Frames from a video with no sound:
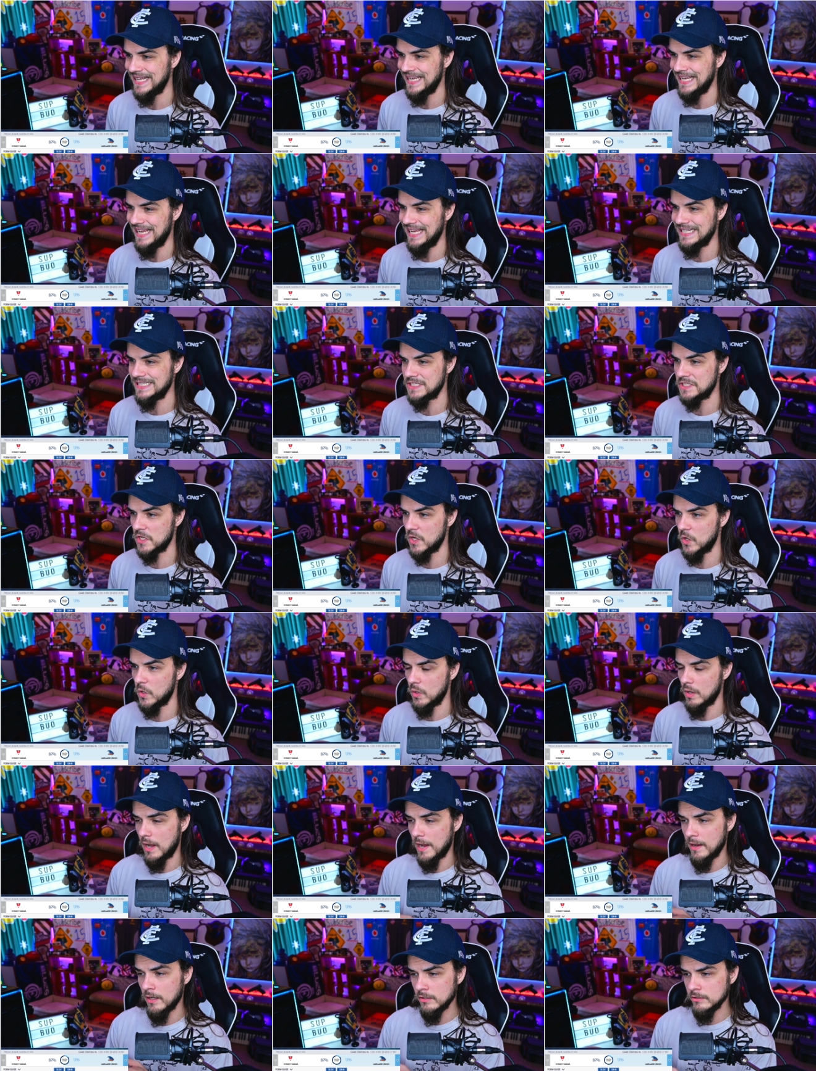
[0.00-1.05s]
And so
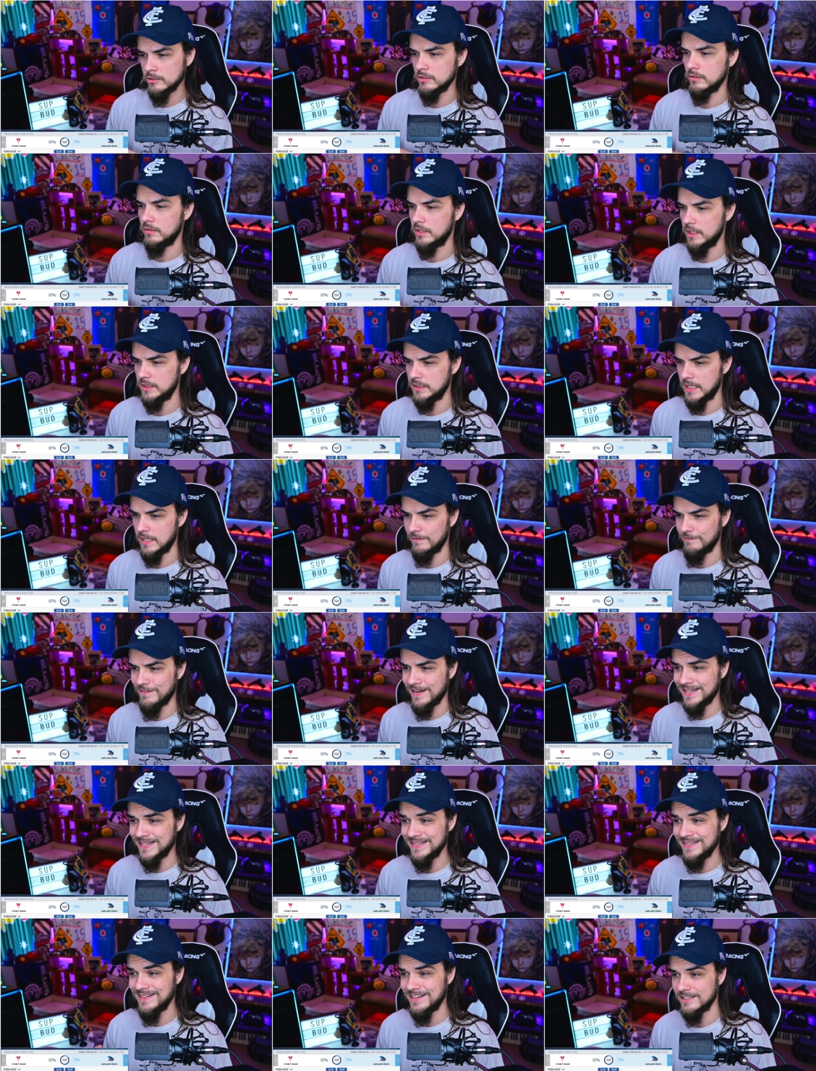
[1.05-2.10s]
I also think that if I
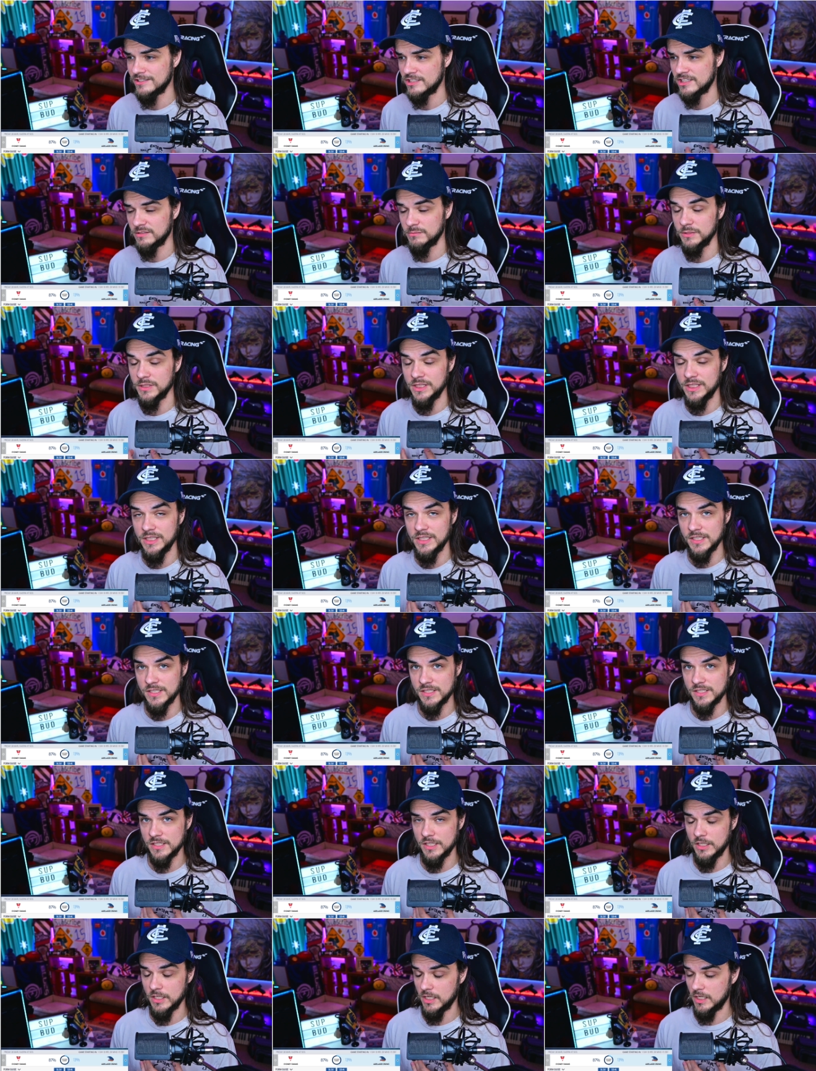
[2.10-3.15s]
can nail some of these,
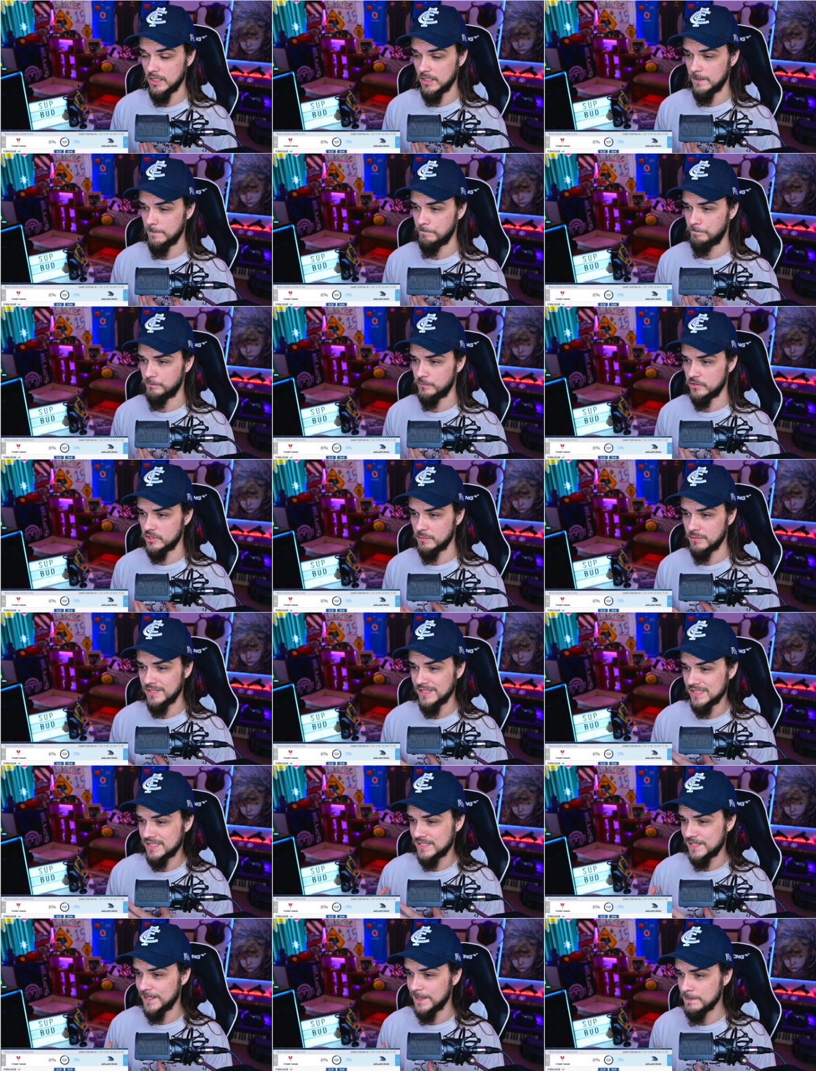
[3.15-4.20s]
um, some of
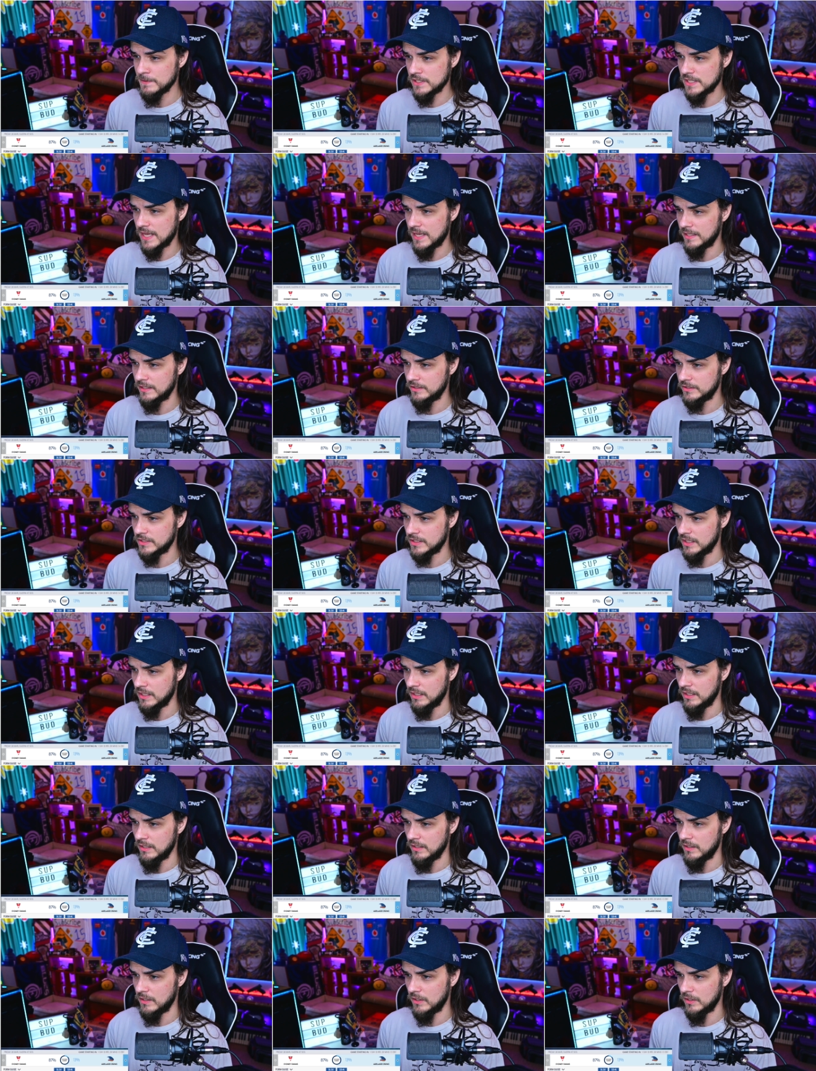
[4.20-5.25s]
these tips that
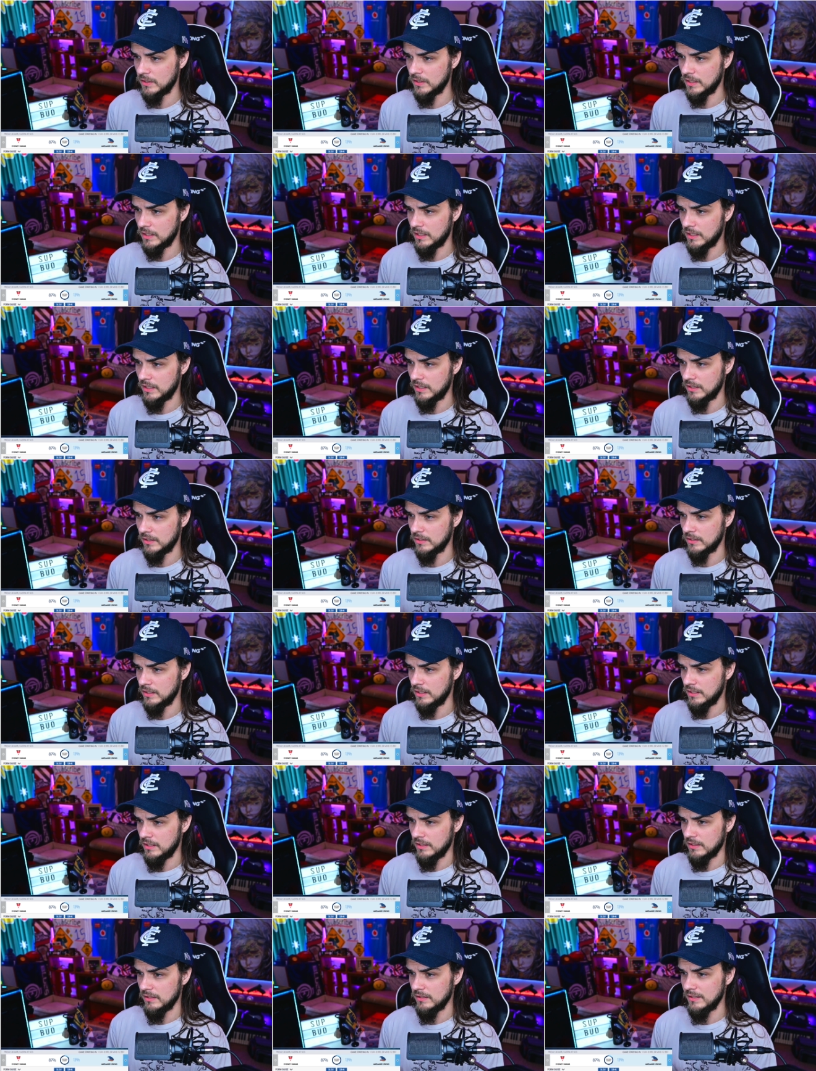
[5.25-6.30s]
are, uh, are
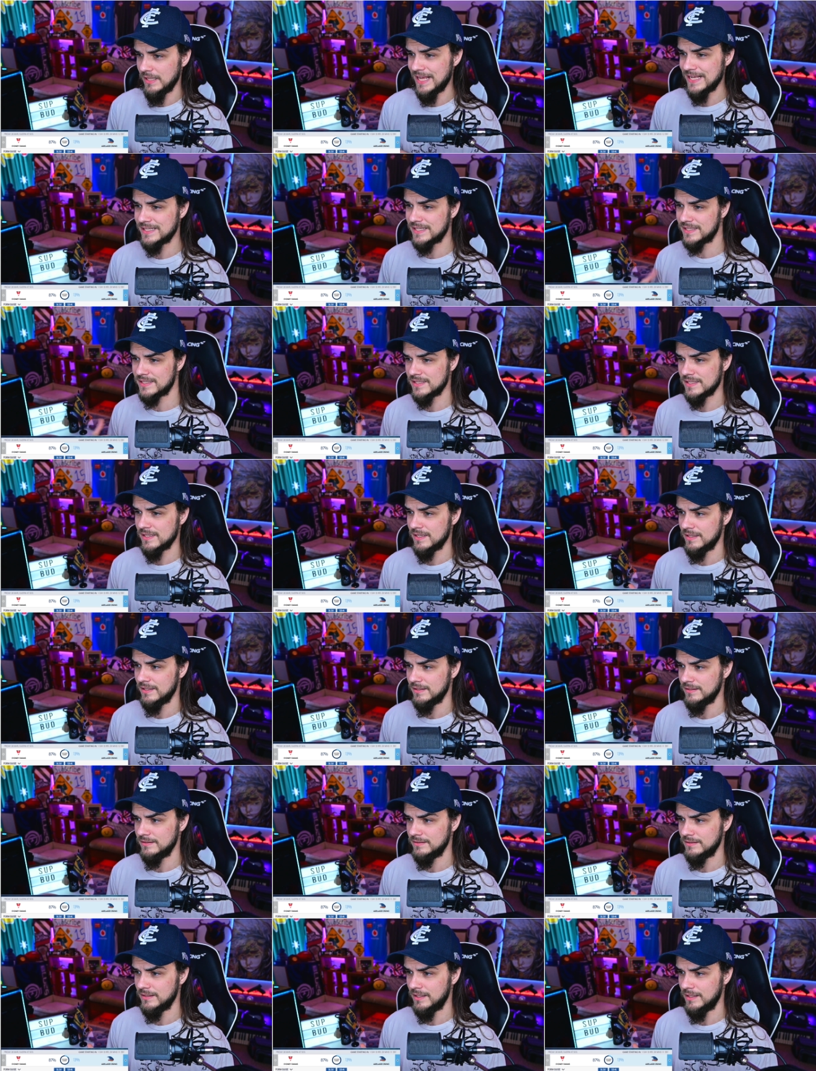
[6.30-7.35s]
less,
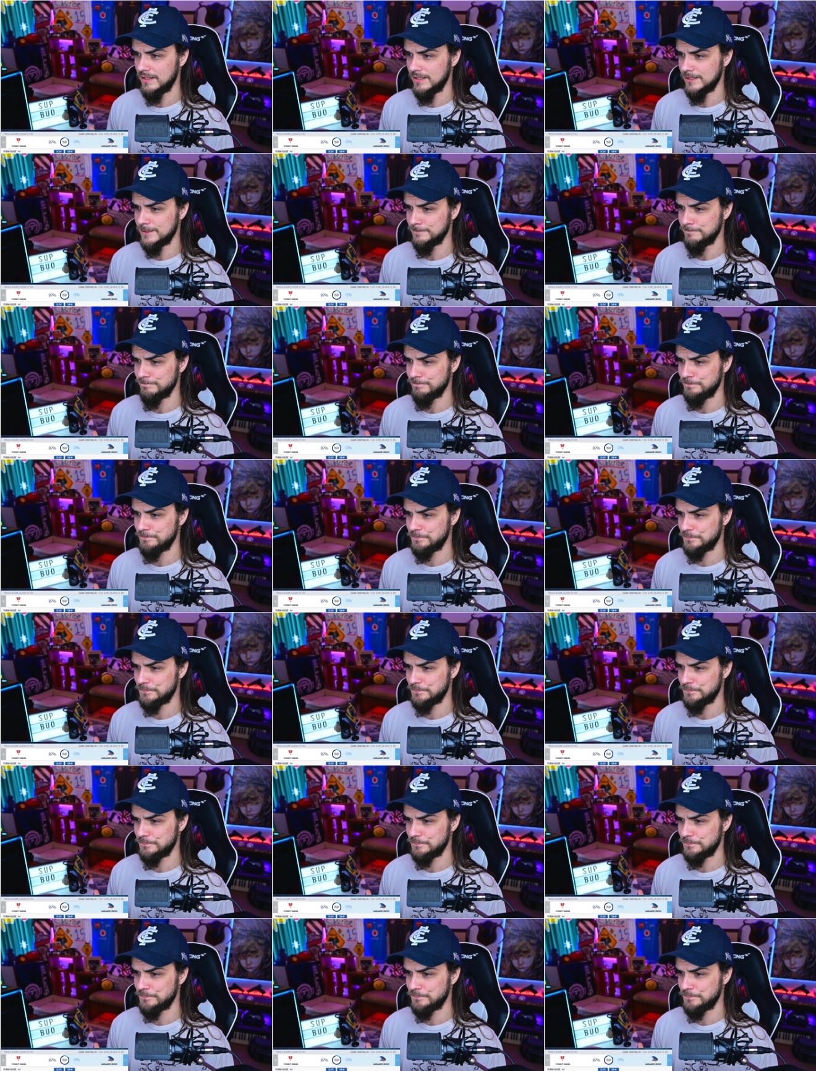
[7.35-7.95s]
um,